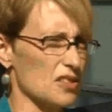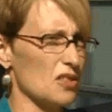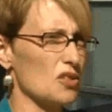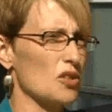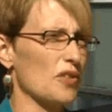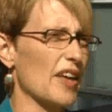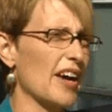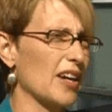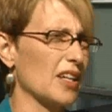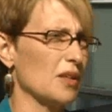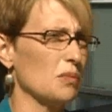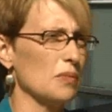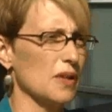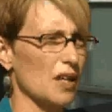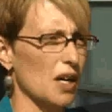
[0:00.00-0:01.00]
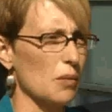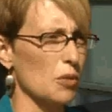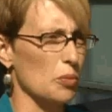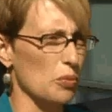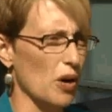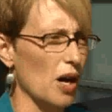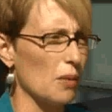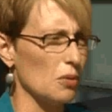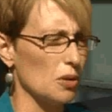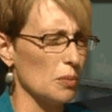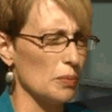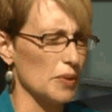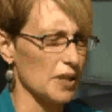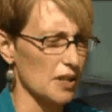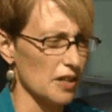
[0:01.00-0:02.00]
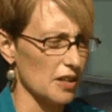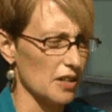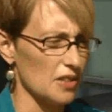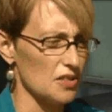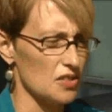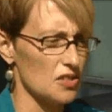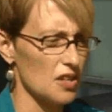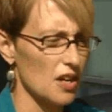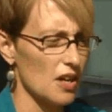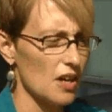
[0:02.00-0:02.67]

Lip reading: and so that can become a problem because